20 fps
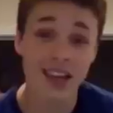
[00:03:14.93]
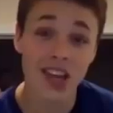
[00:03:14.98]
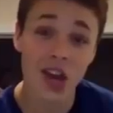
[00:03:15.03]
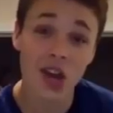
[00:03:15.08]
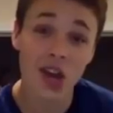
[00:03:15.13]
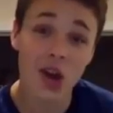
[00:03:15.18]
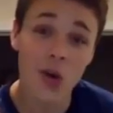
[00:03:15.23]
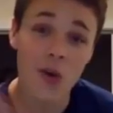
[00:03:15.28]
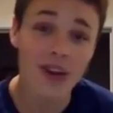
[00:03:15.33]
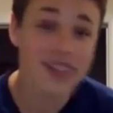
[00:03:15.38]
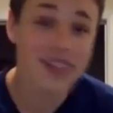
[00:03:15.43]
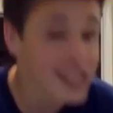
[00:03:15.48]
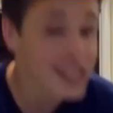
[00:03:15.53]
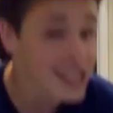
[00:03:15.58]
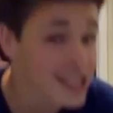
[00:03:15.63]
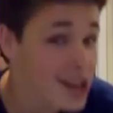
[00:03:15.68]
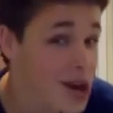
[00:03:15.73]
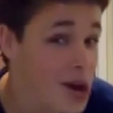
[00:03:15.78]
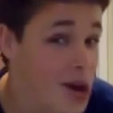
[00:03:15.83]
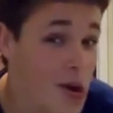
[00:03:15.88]
You know what
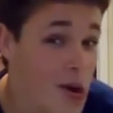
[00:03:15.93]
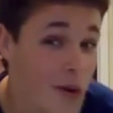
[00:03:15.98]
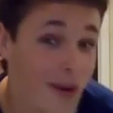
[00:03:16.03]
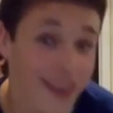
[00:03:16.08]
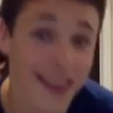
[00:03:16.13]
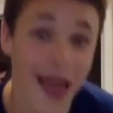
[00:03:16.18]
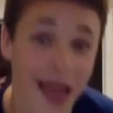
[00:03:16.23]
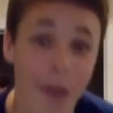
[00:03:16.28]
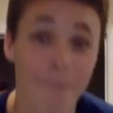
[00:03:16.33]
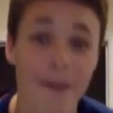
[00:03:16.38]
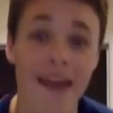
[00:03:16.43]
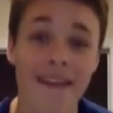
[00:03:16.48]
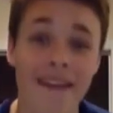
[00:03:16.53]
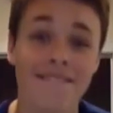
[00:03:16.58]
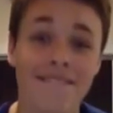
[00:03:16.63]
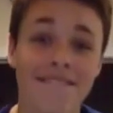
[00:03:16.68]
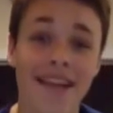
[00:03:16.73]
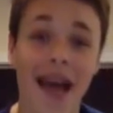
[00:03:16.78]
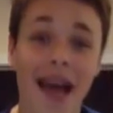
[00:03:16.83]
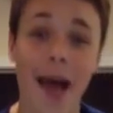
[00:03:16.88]
to do with that
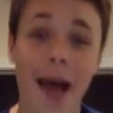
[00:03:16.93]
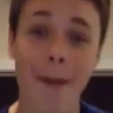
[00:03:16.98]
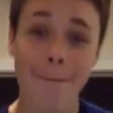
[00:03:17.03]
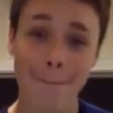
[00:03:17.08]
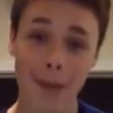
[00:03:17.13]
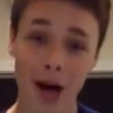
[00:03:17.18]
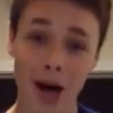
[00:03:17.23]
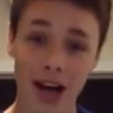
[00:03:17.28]
big fat